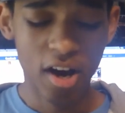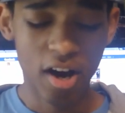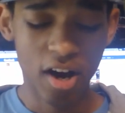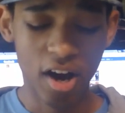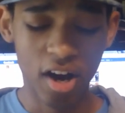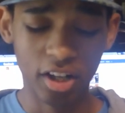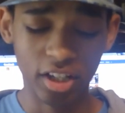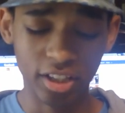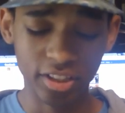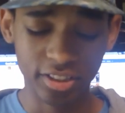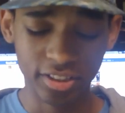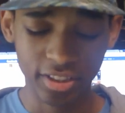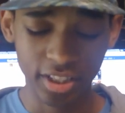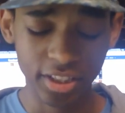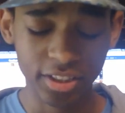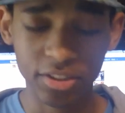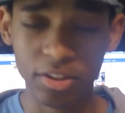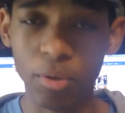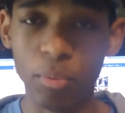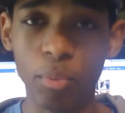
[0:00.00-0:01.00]
on a
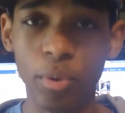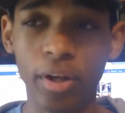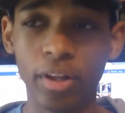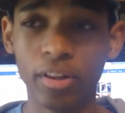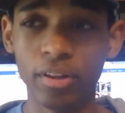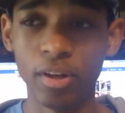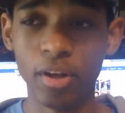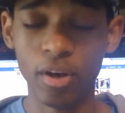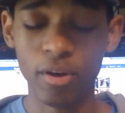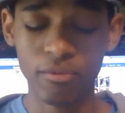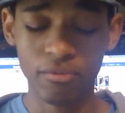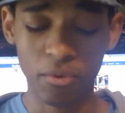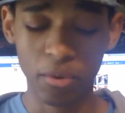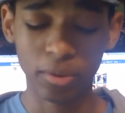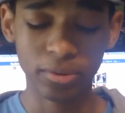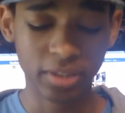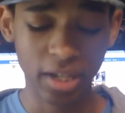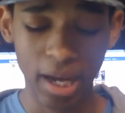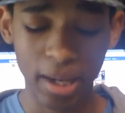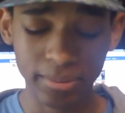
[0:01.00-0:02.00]
system with
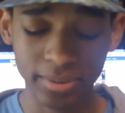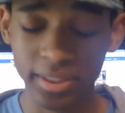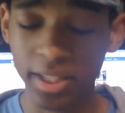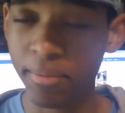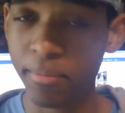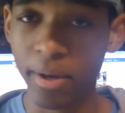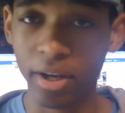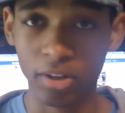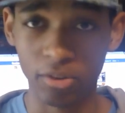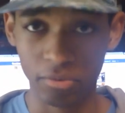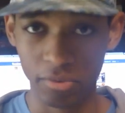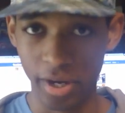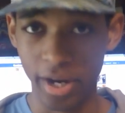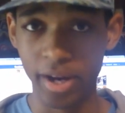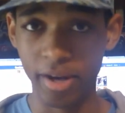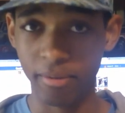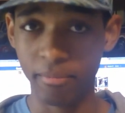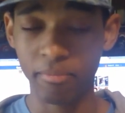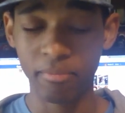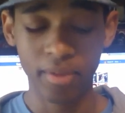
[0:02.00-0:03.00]
4 times the amount of
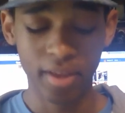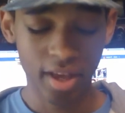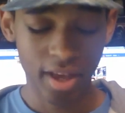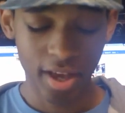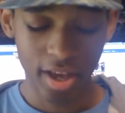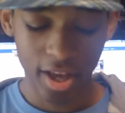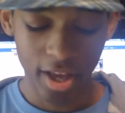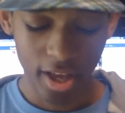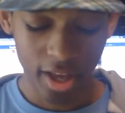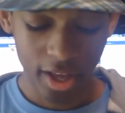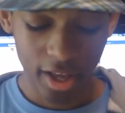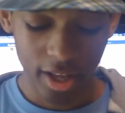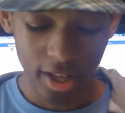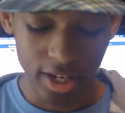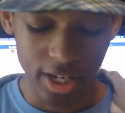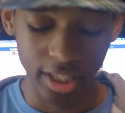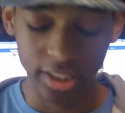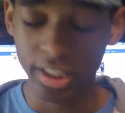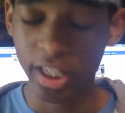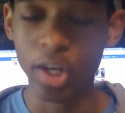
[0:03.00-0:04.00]
RAM,
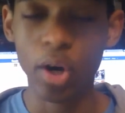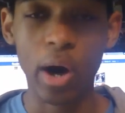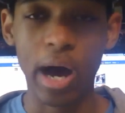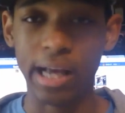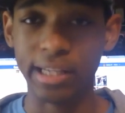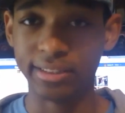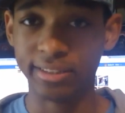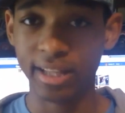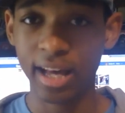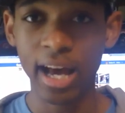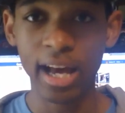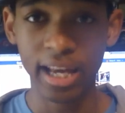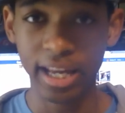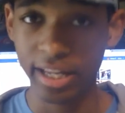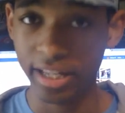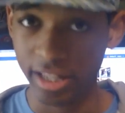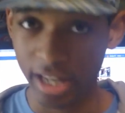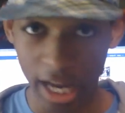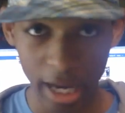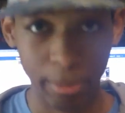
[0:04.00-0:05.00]
Nintendo has not
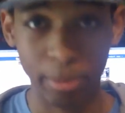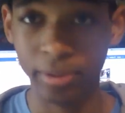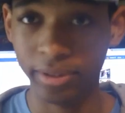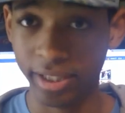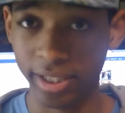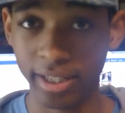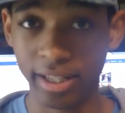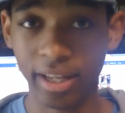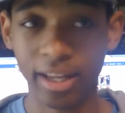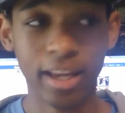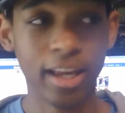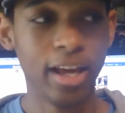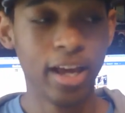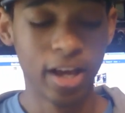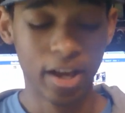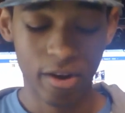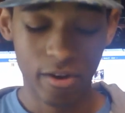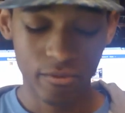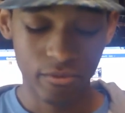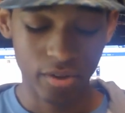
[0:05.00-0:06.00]
enabled
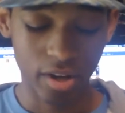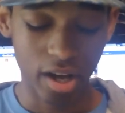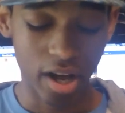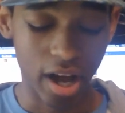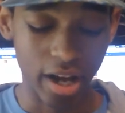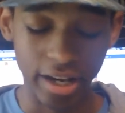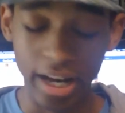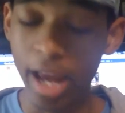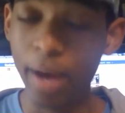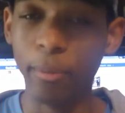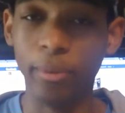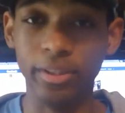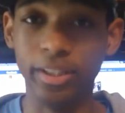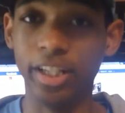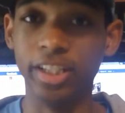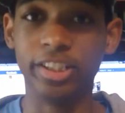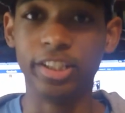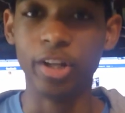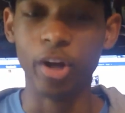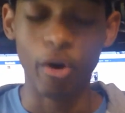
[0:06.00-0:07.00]

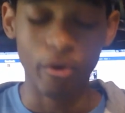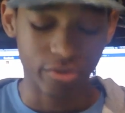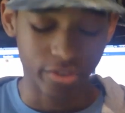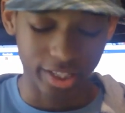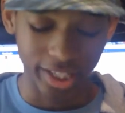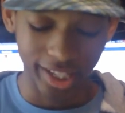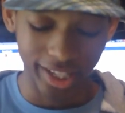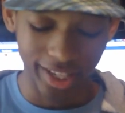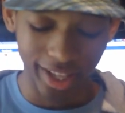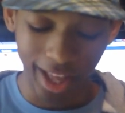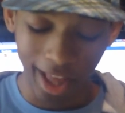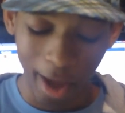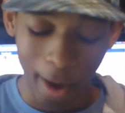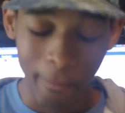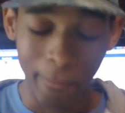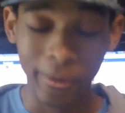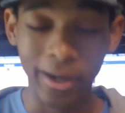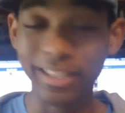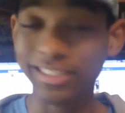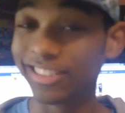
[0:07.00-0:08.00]
us, you know, to
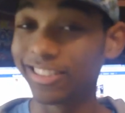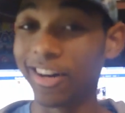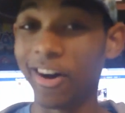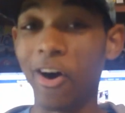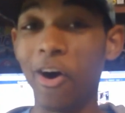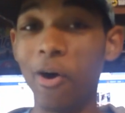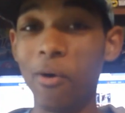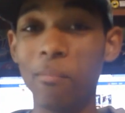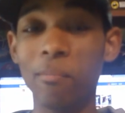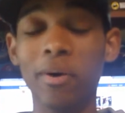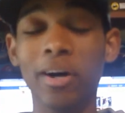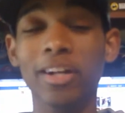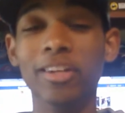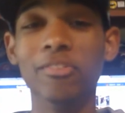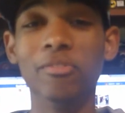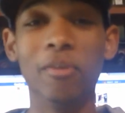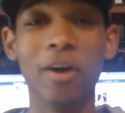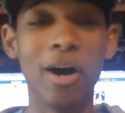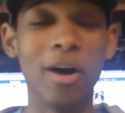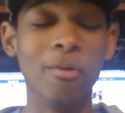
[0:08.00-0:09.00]
press the home
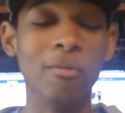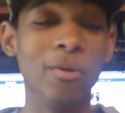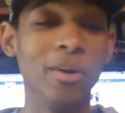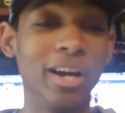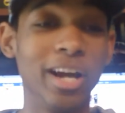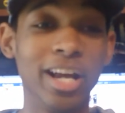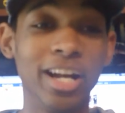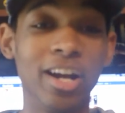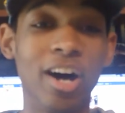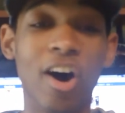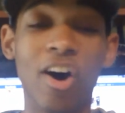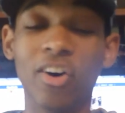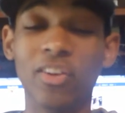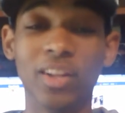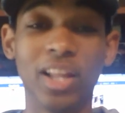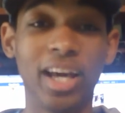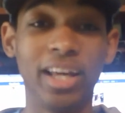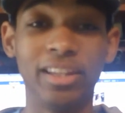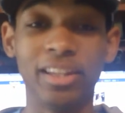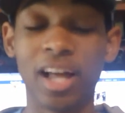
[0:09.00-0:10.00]
button while we're in an
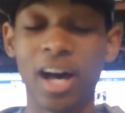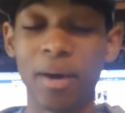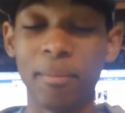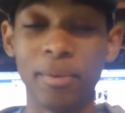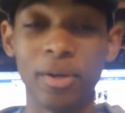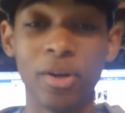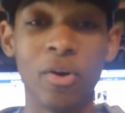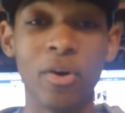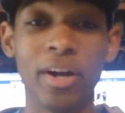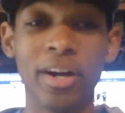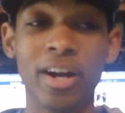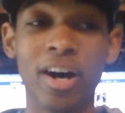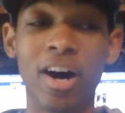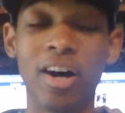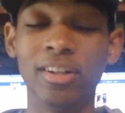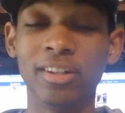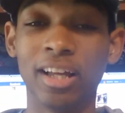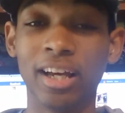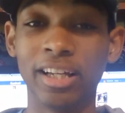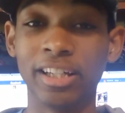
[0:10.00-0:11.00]
online lobby or in an
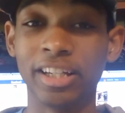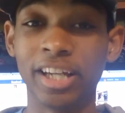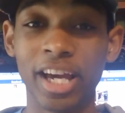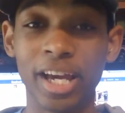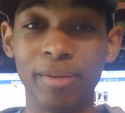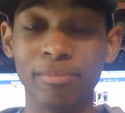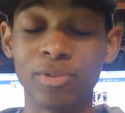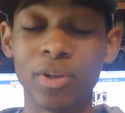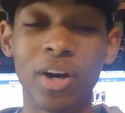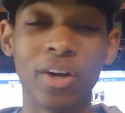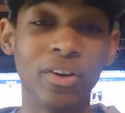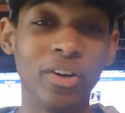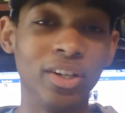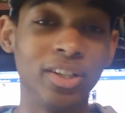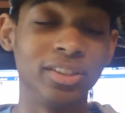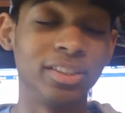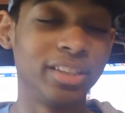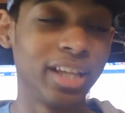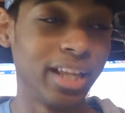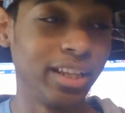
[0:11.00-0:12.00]
online game. So I don't
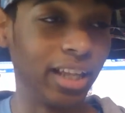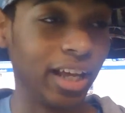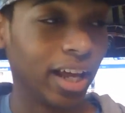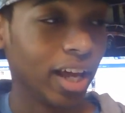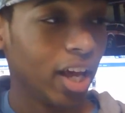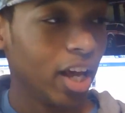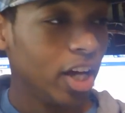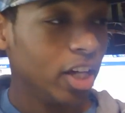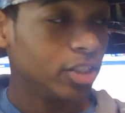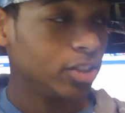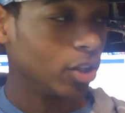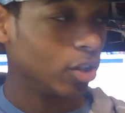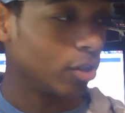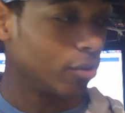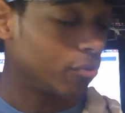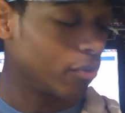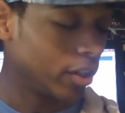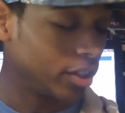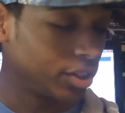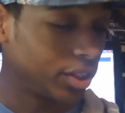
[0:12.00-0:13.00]
understand that. So the
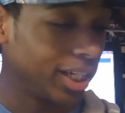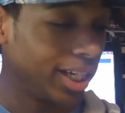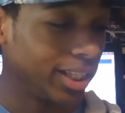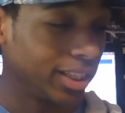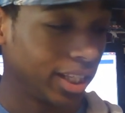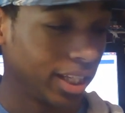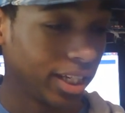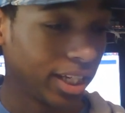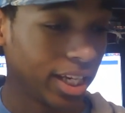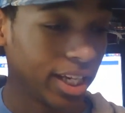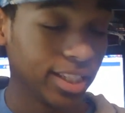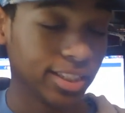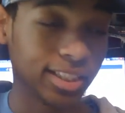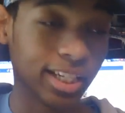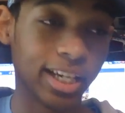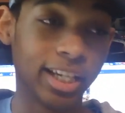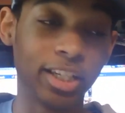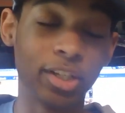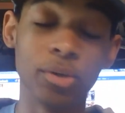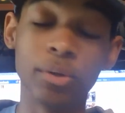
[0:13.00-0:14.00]
frustrating thing is,
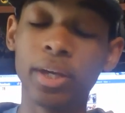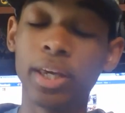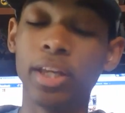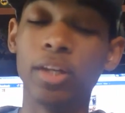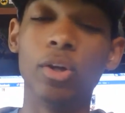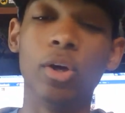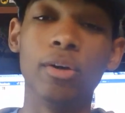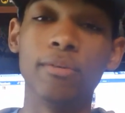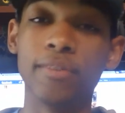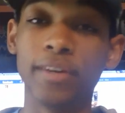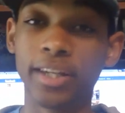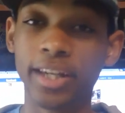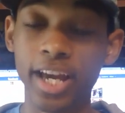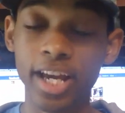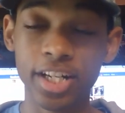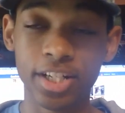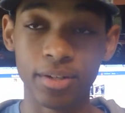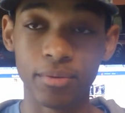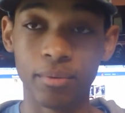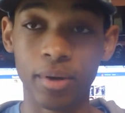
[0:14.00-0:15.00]
like, you get a
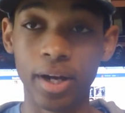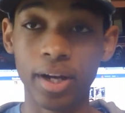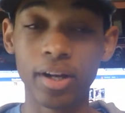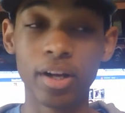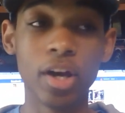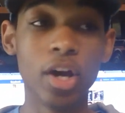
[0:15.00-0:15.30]
notification, right?